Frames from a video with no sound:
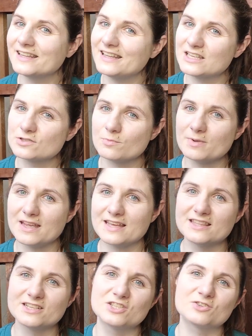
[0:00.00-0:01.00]
the links will be
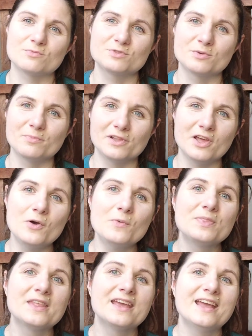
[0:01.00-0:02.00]
in the description below.